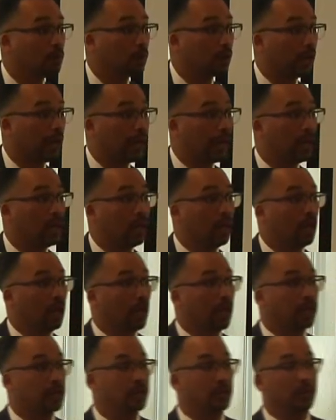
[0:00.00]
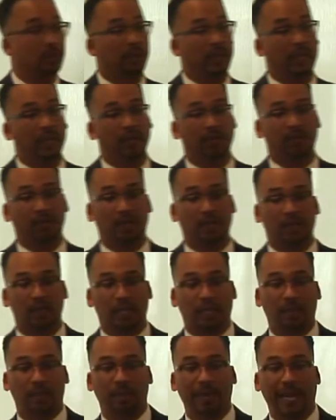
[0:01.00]
Okay? There's too many of us
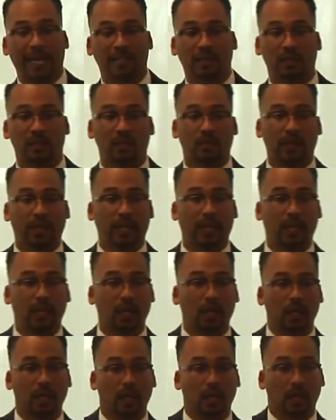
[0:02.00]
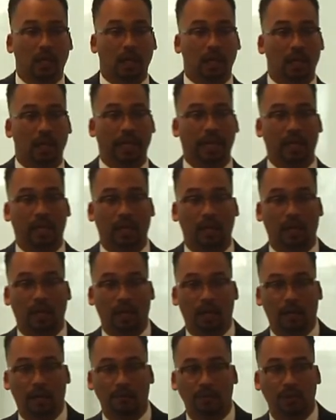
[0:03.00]
that are passing away that are
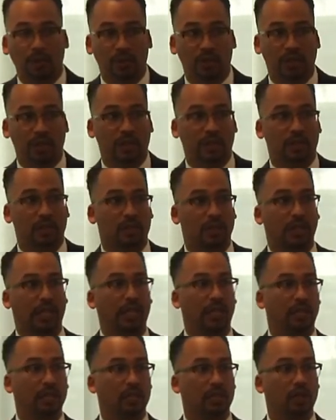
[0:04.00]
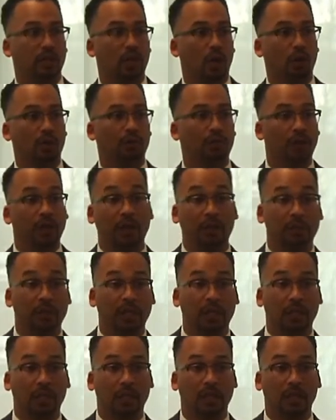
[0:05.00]
using this thing, this GoFundMe,